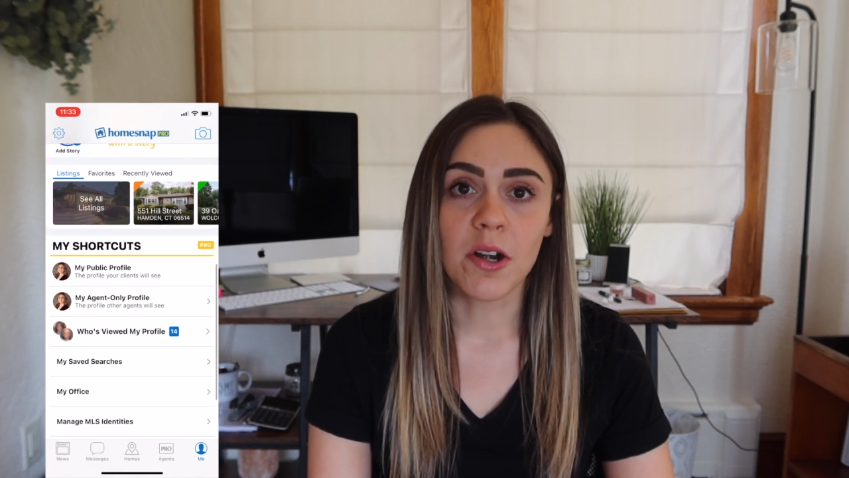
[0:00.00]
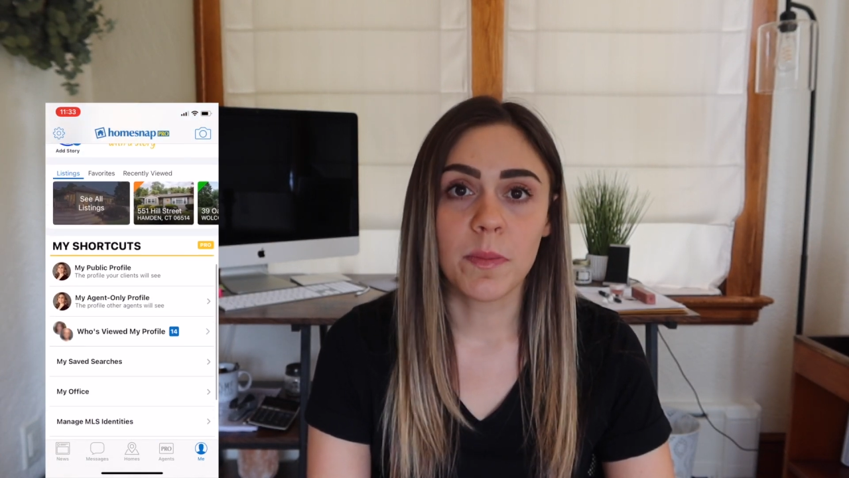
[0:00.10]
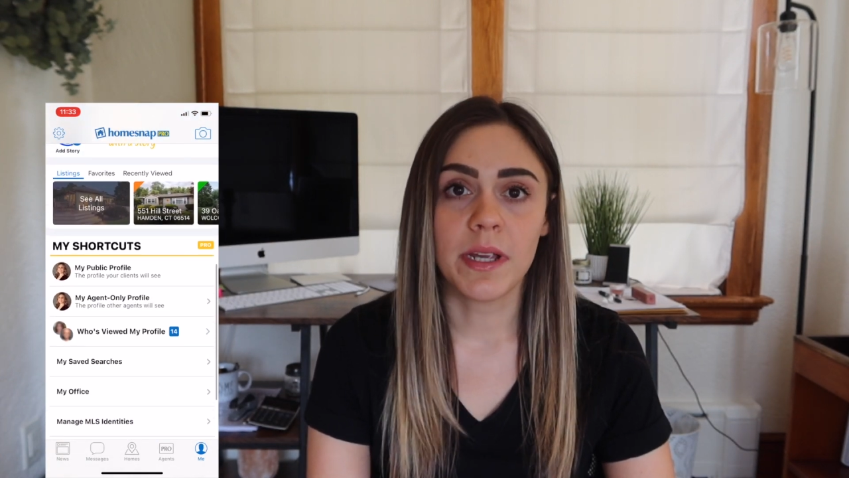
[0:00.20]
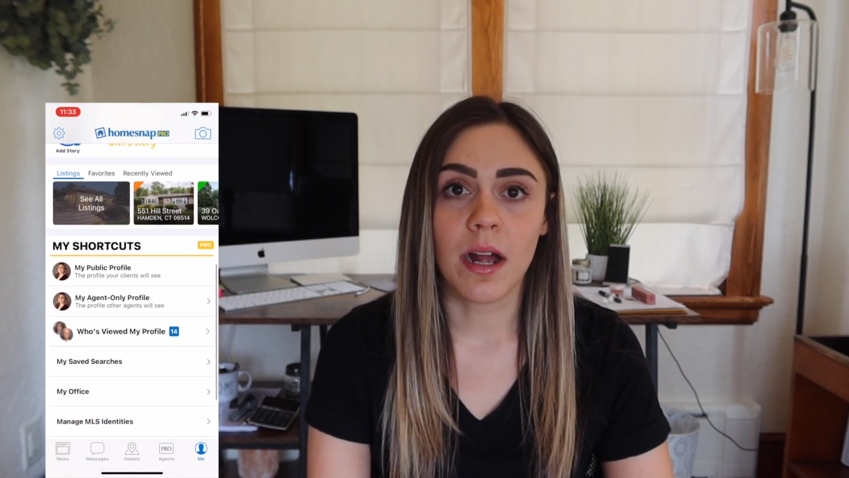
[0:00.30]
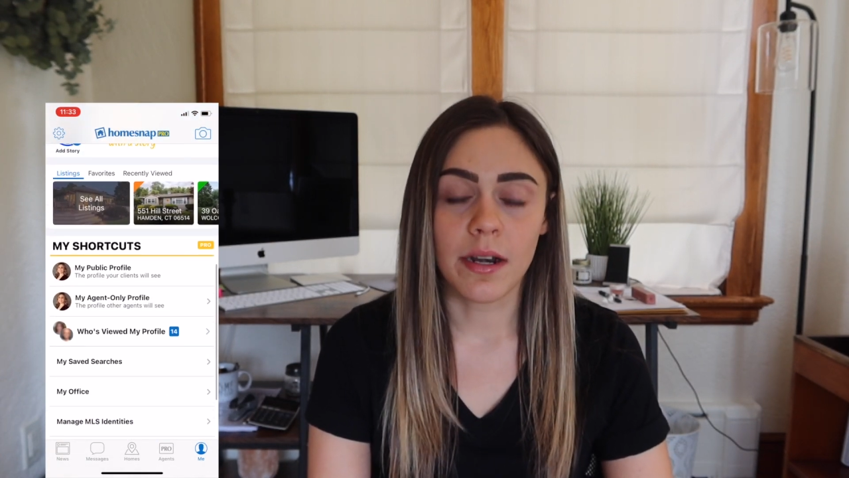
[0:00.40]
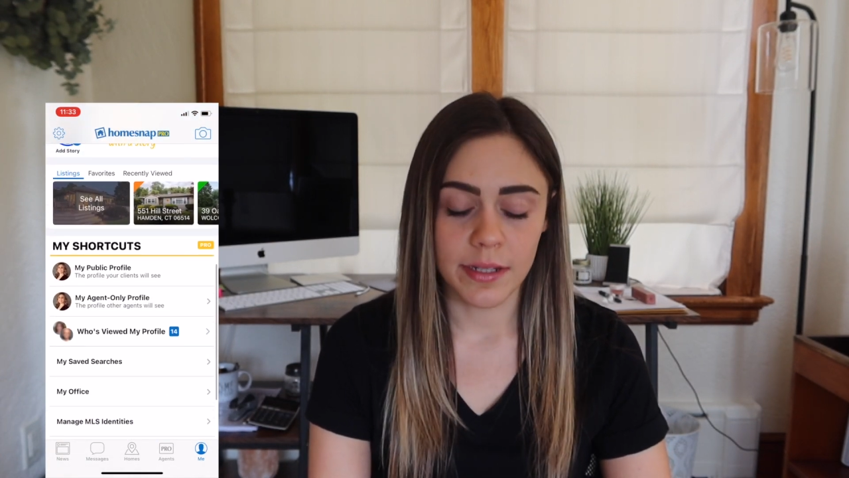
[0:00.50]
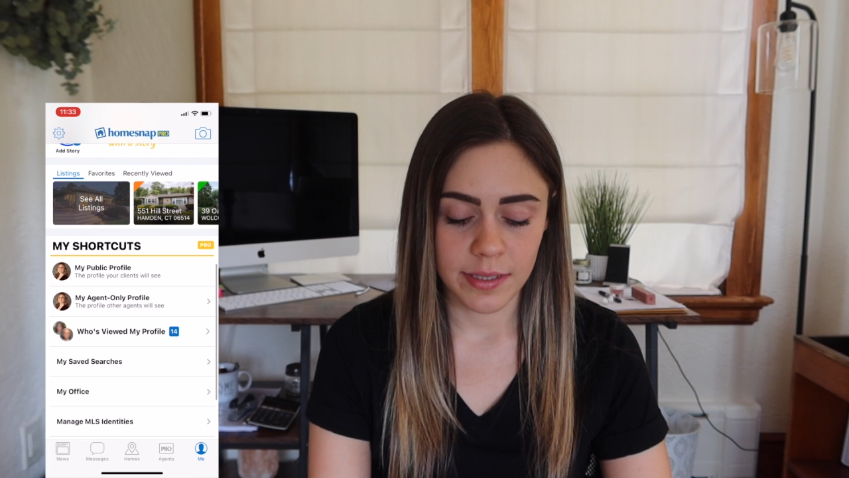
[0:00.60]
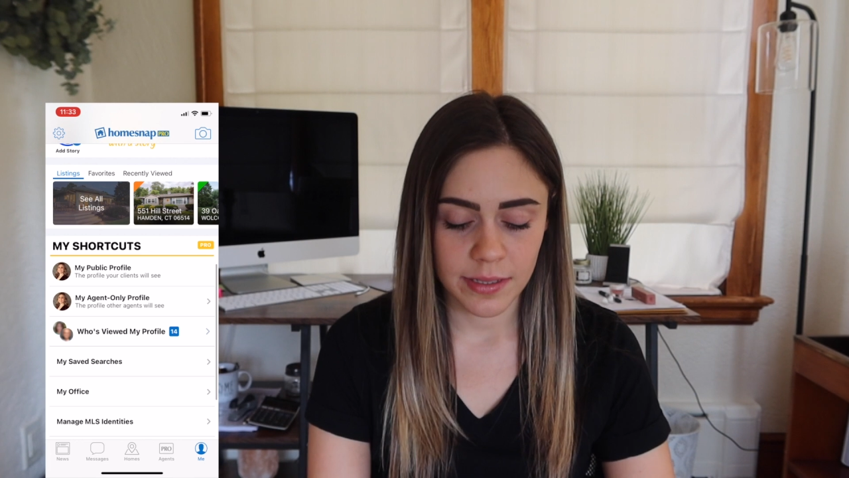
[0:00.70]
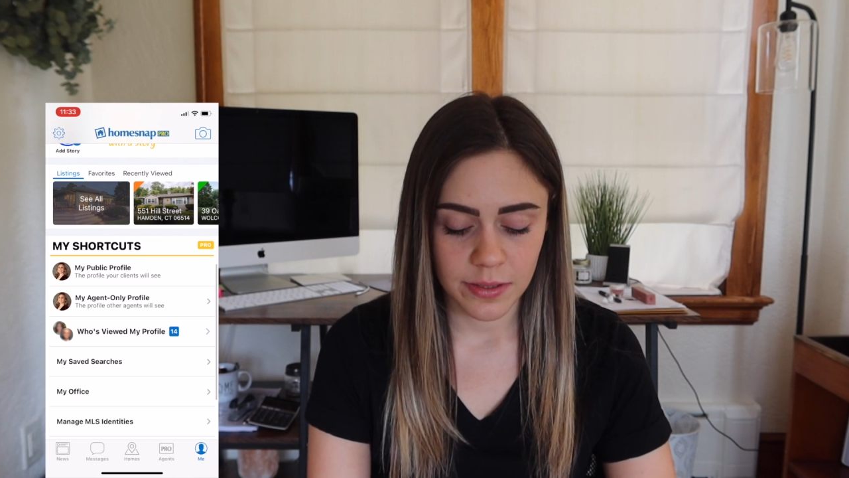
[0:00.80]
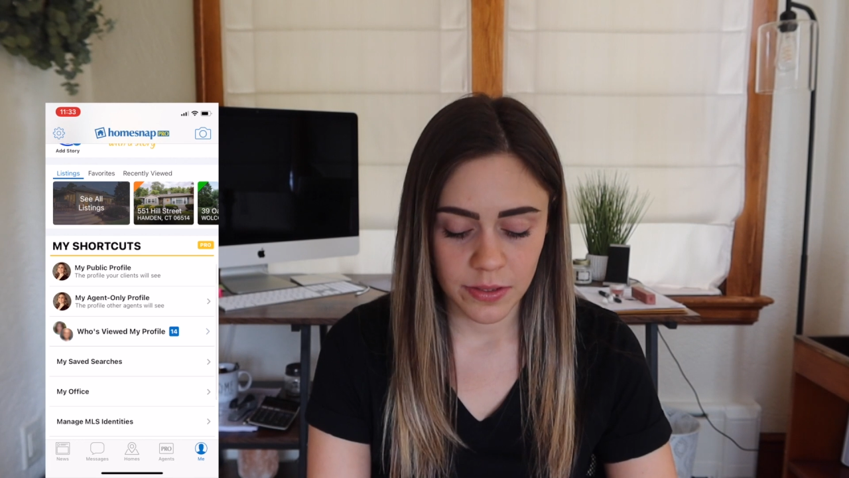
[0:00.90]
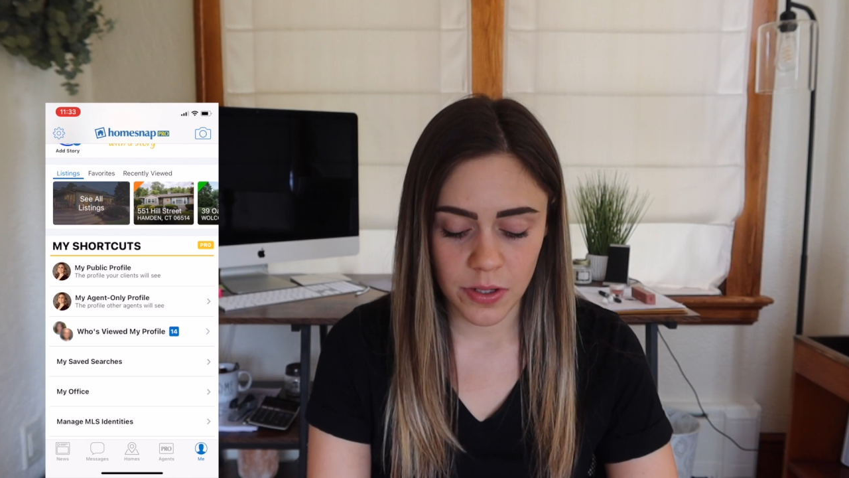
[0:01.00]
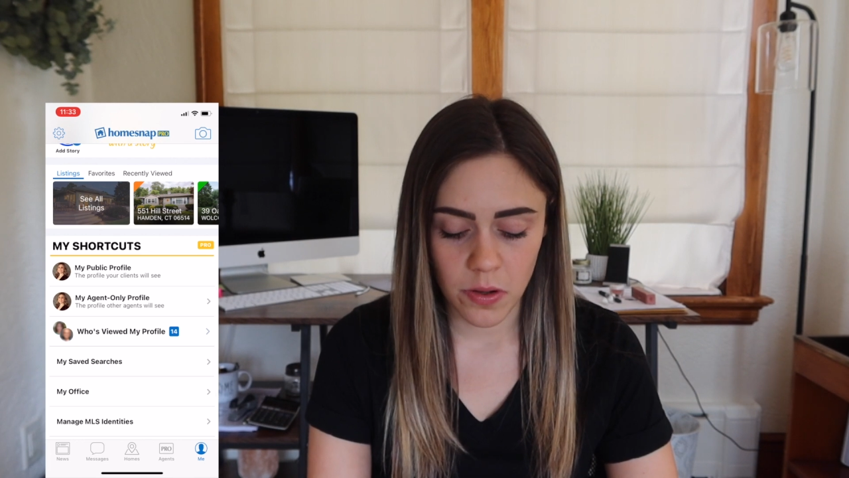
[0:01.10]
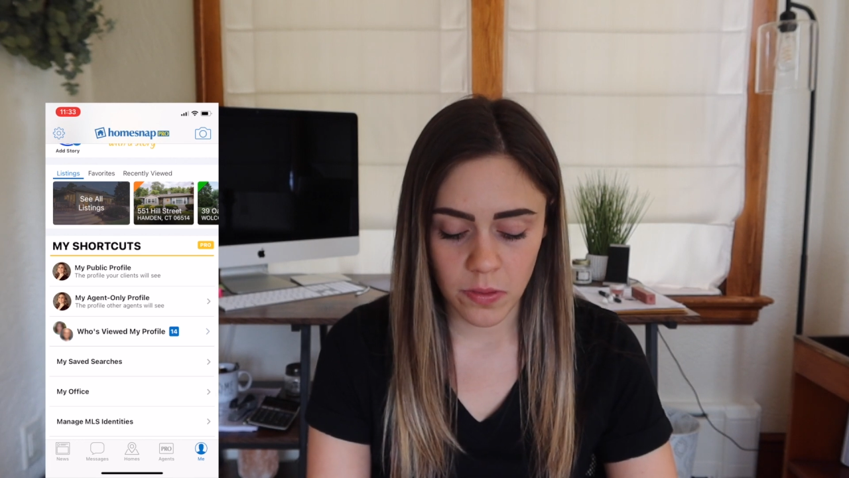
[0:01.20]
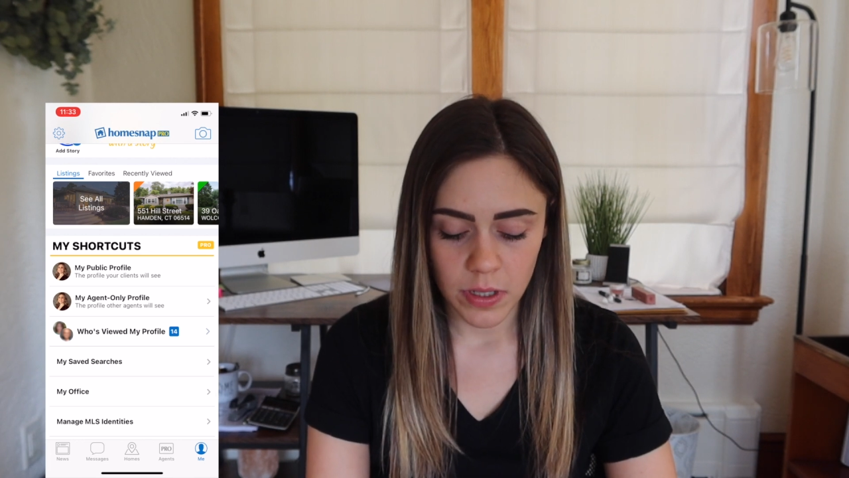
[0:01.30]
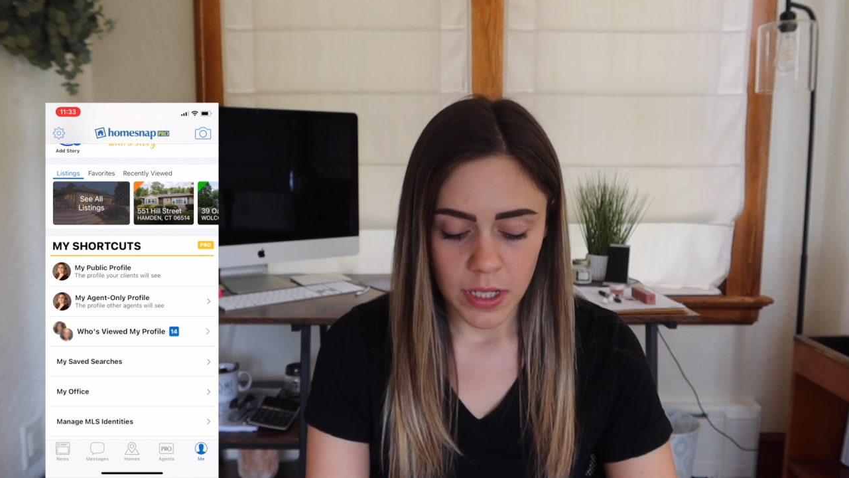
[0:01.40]
to be honest.
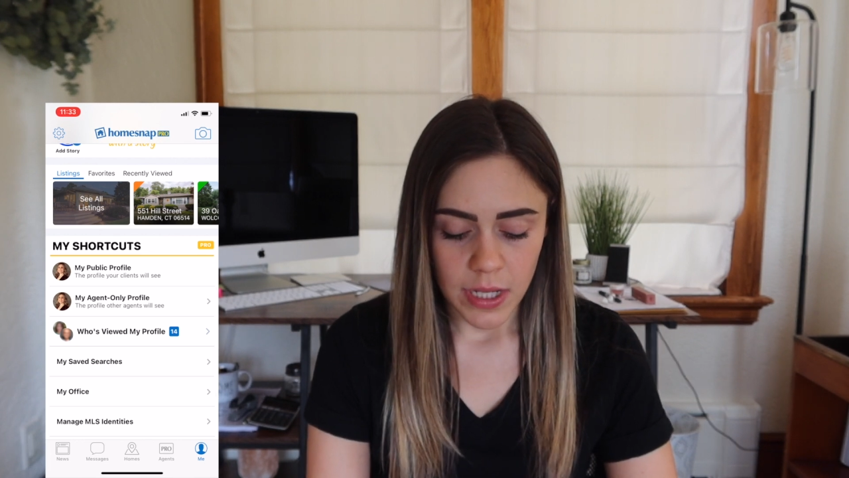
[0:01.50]
So